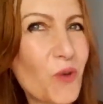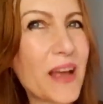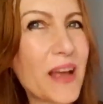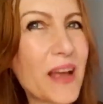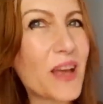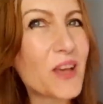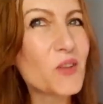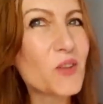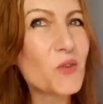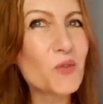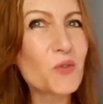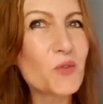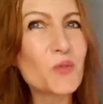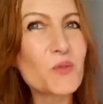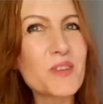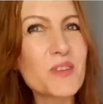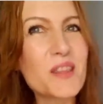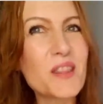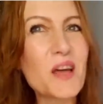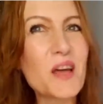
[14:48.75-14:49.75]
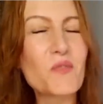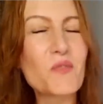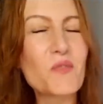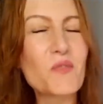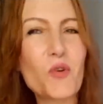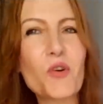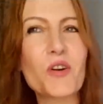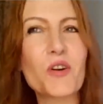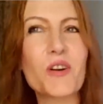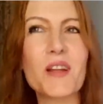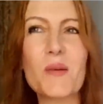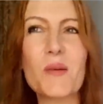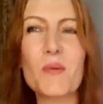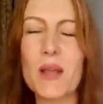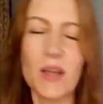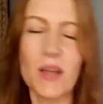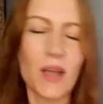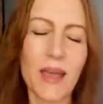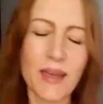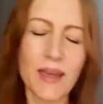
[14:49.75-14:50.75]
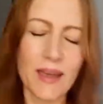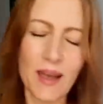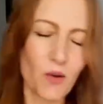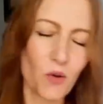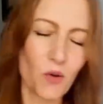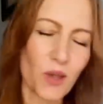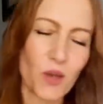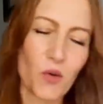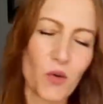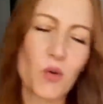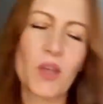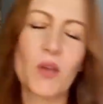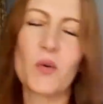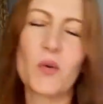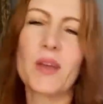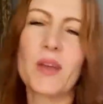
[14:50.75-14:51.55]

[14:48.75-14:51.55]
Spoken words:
why are you using that word? I'm like, eh, okay.